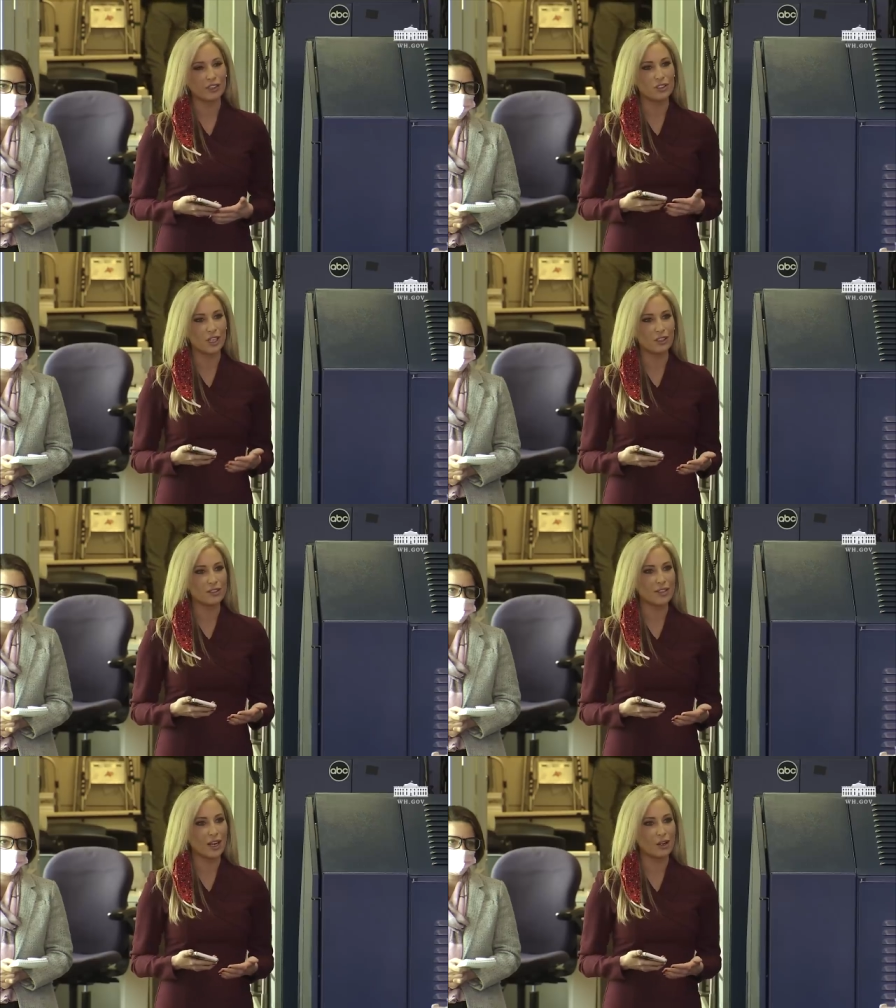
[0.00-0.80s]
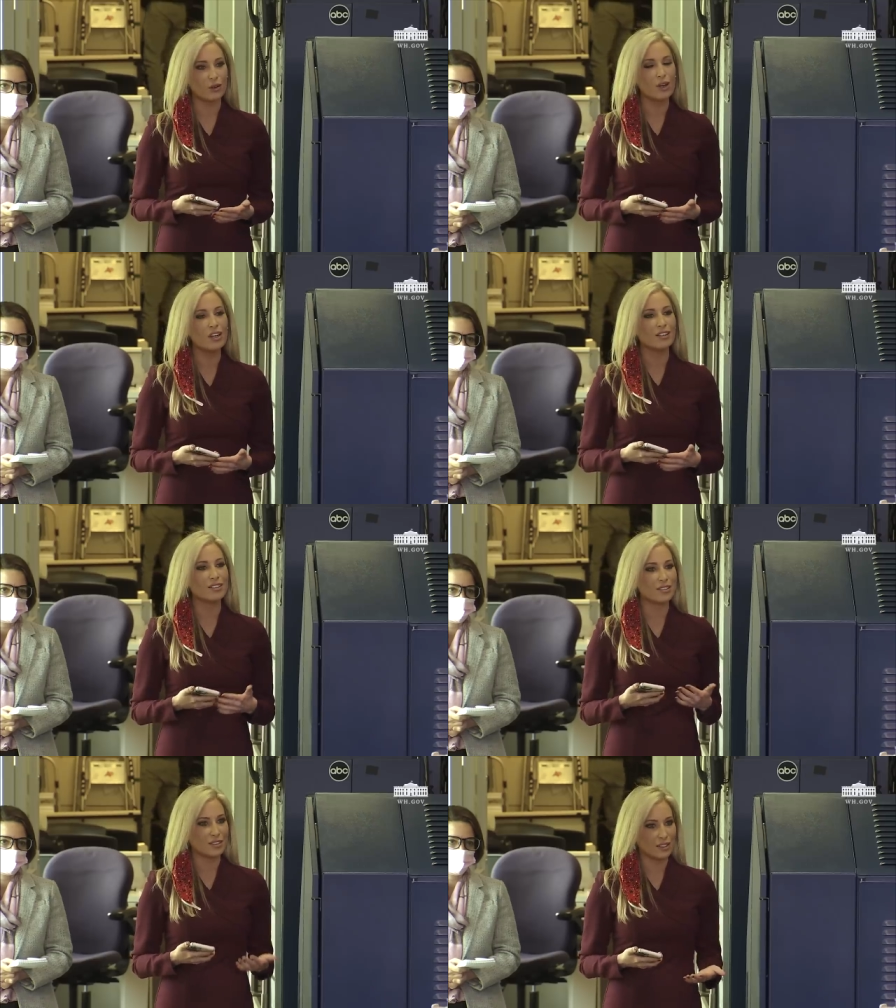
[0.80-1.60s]
Can you tell us how
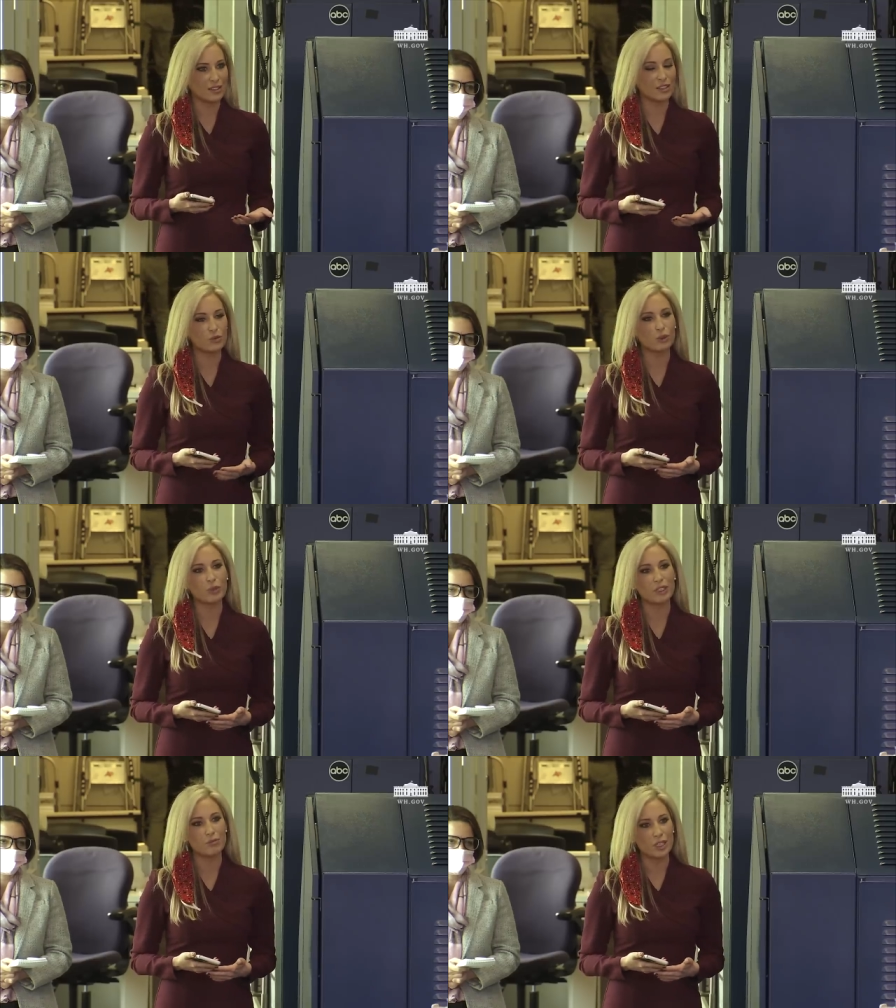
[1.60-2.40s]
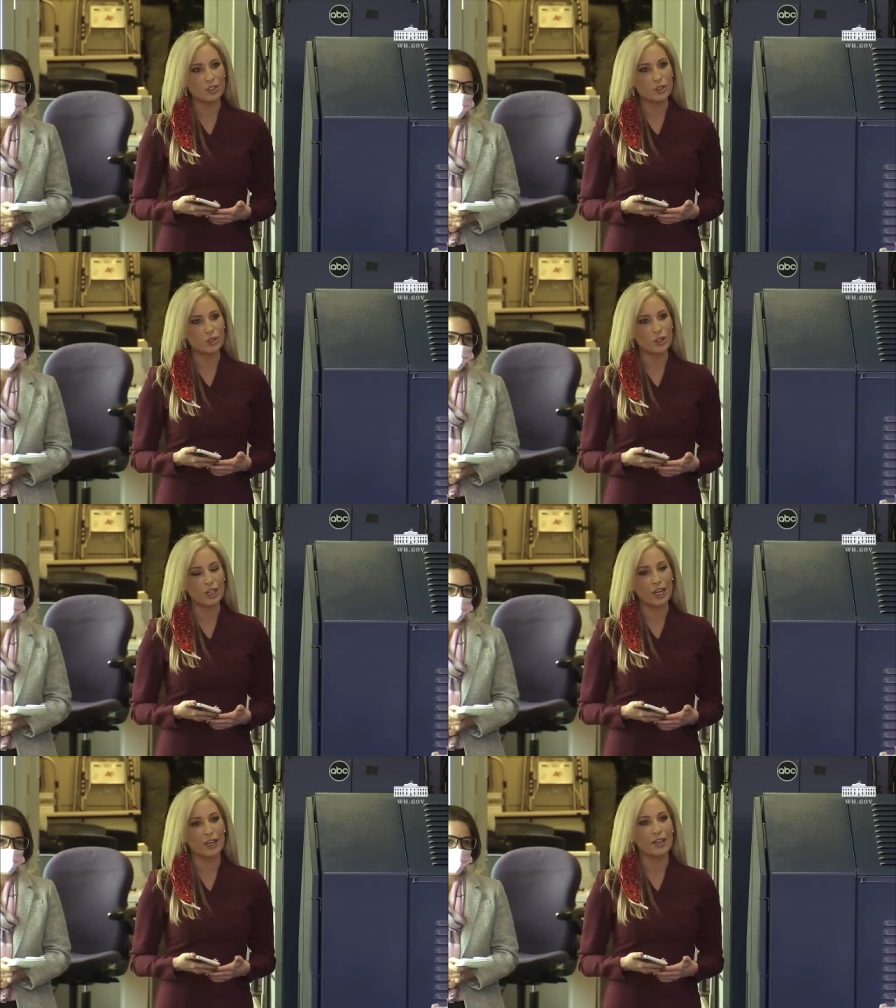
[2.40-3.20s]
this assistance will be administered
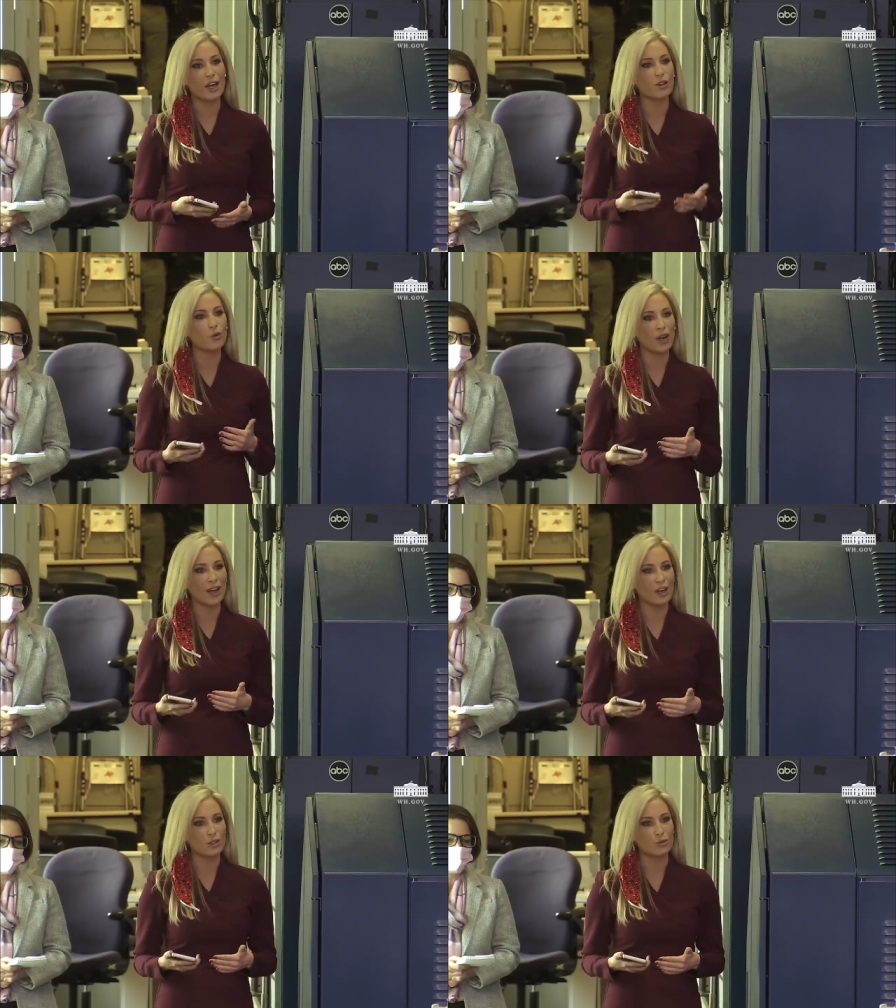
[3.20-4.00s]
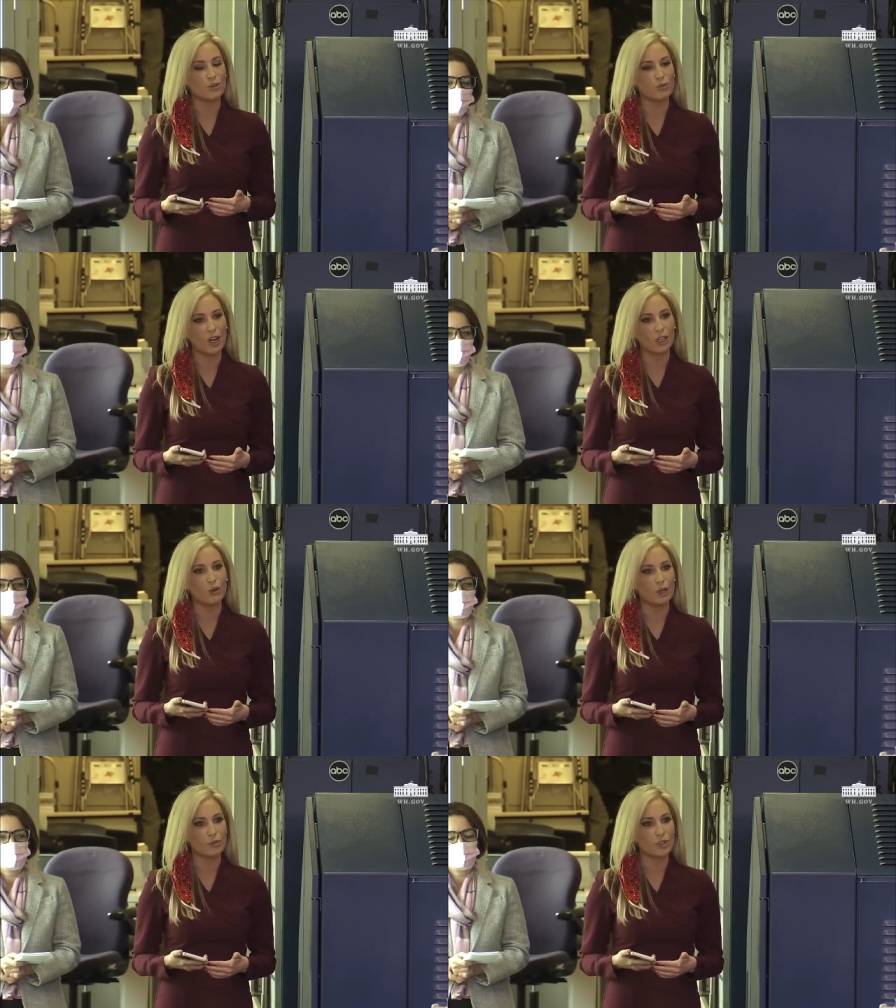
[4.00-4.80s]
and how the White House will follow
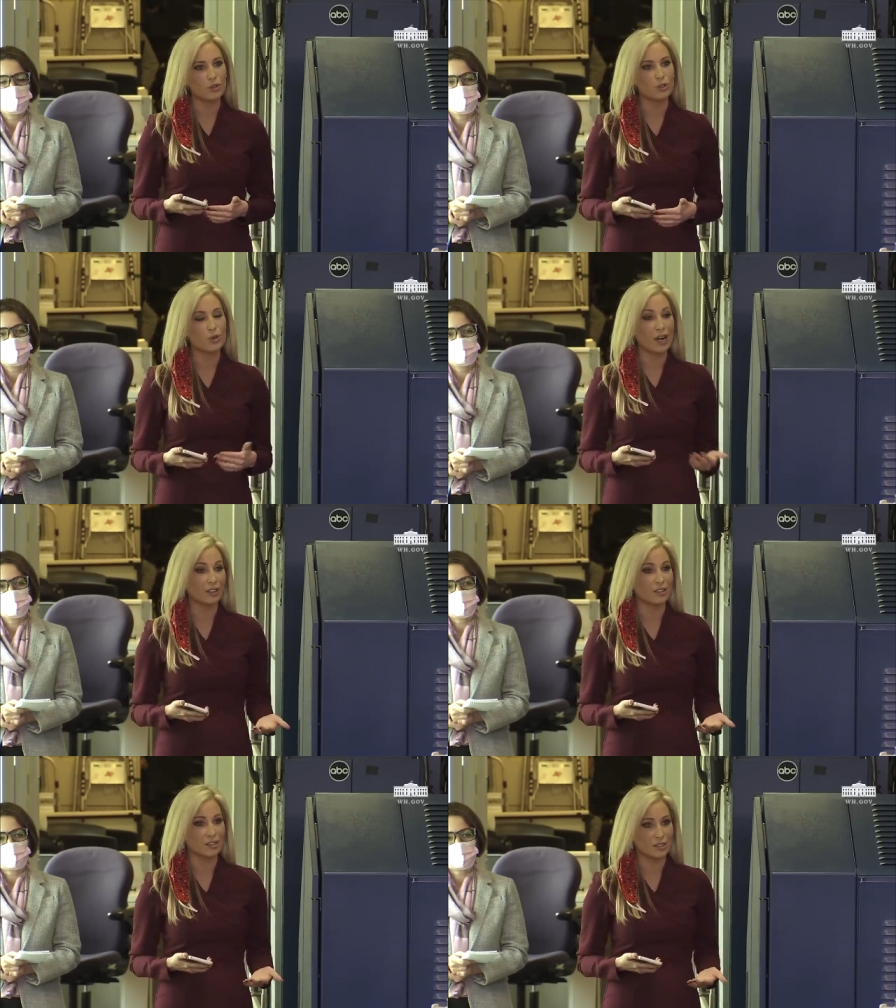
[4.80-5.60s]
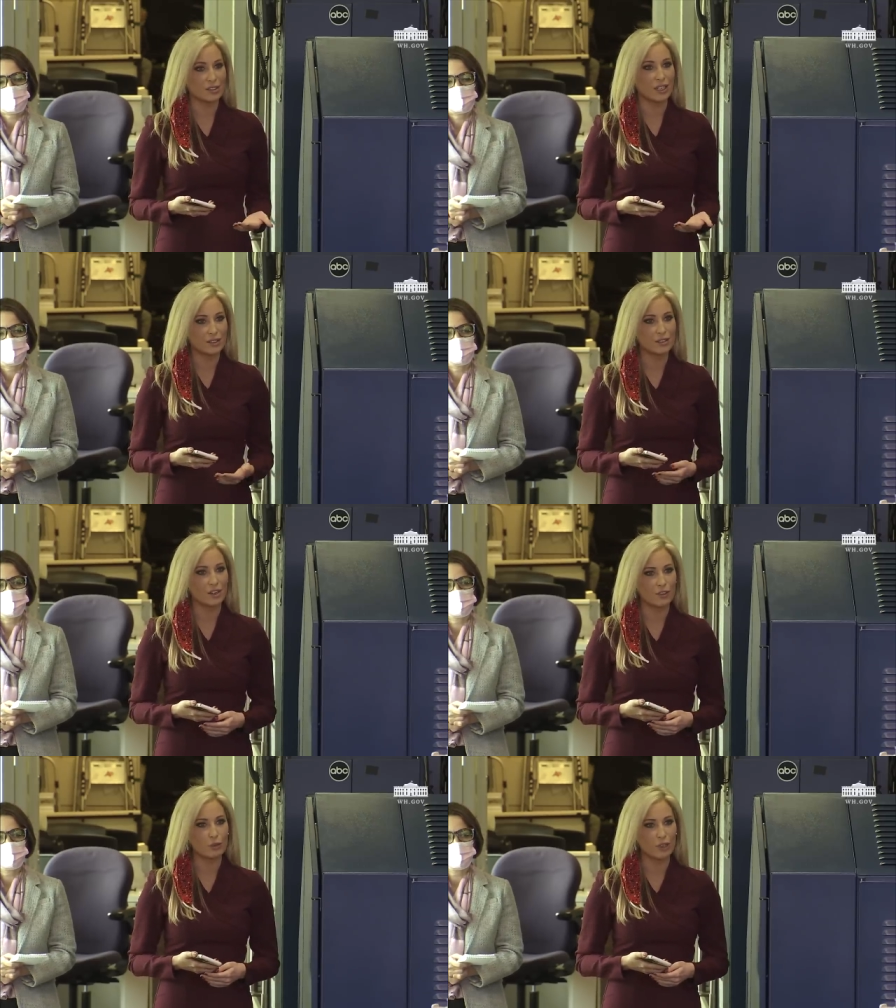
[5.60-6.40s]
up to track the success
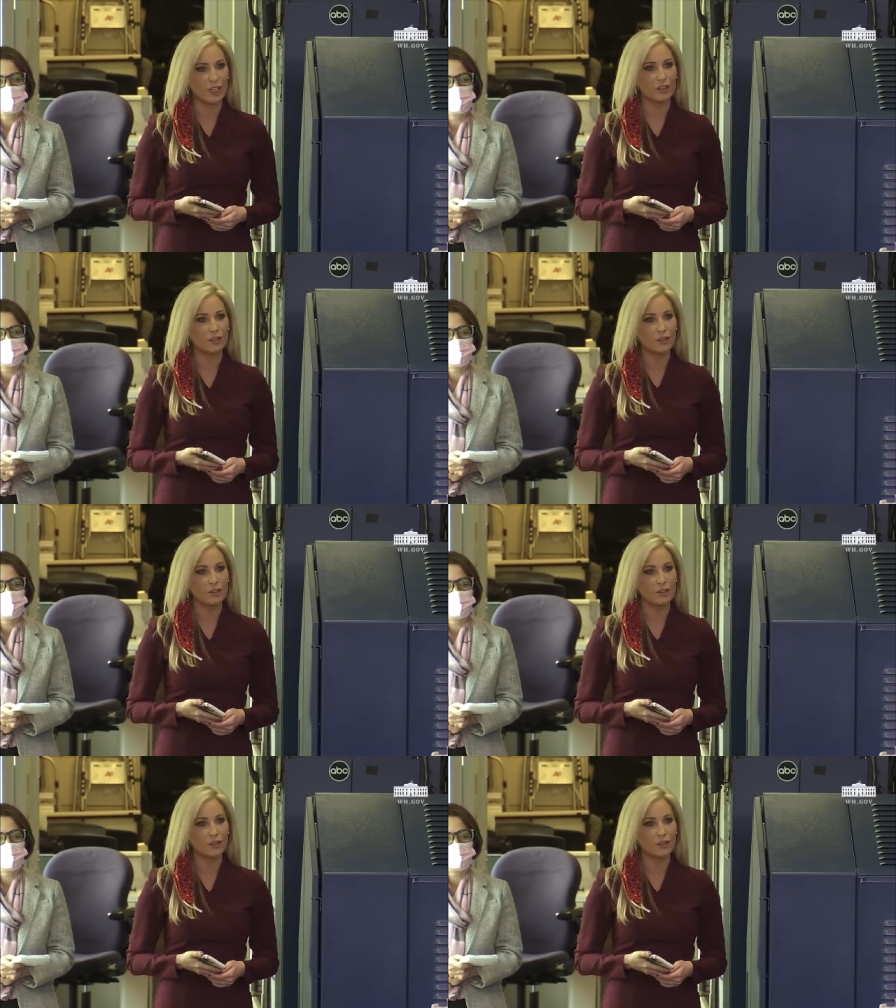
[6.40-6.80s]
of the plan?